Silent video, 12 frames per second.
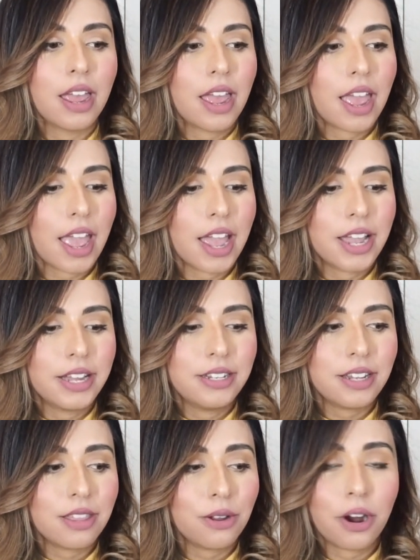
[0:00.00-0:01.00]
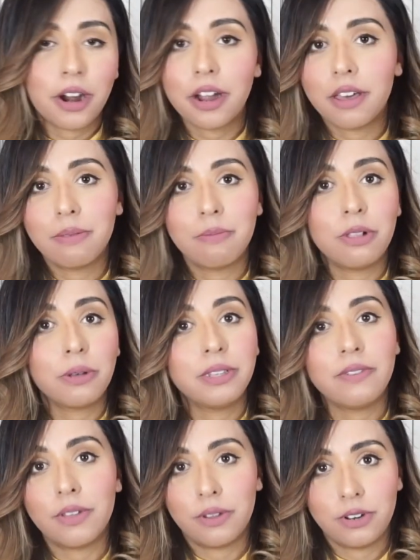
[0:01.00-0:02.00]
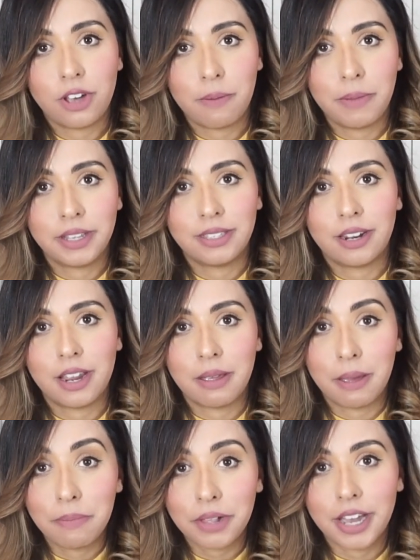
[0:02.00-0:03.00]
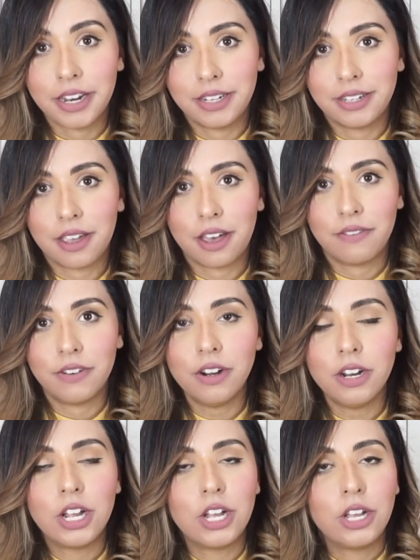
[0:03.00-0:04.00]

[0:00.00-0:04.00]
And there are loads of other topics that I am planning to cover,